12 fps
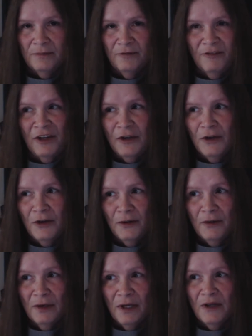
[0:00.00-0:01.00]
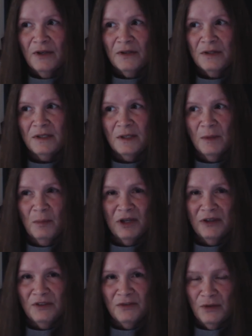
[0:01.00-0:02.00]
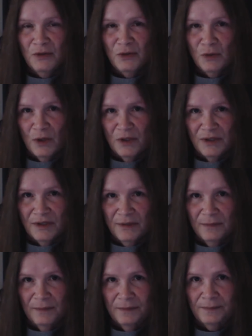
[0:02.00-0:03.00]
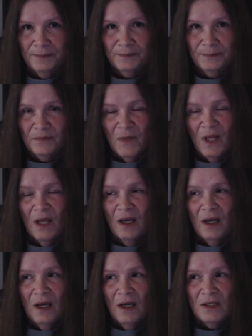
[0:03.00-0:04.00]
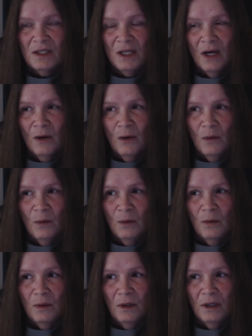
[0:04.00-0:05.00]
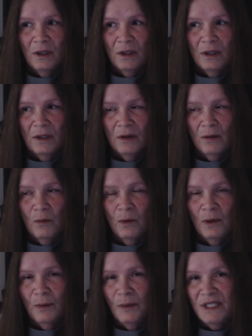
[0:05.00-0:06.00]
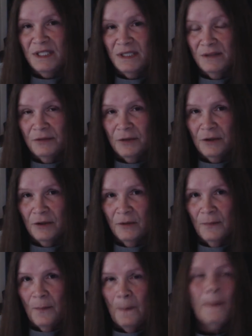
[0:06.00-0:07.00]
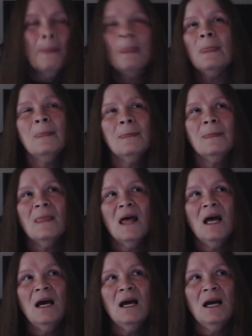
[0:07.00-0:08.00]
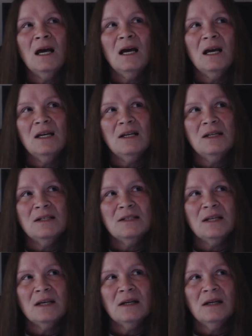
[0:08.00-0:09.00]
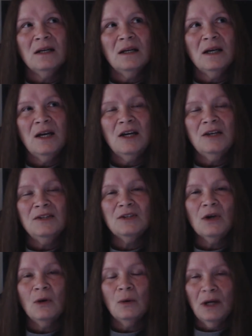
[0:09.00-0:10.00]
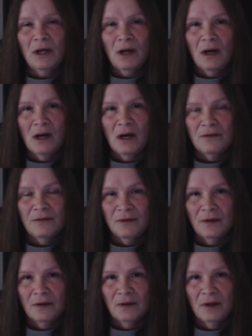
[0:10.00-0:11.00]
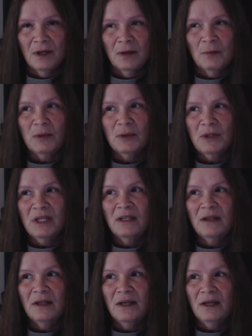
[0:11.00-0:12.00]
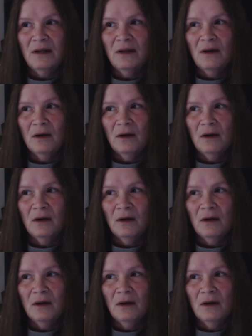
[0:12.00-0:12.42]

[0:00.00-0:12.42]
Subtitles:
Fear is the biggest food source. So where we differ is he's going off completely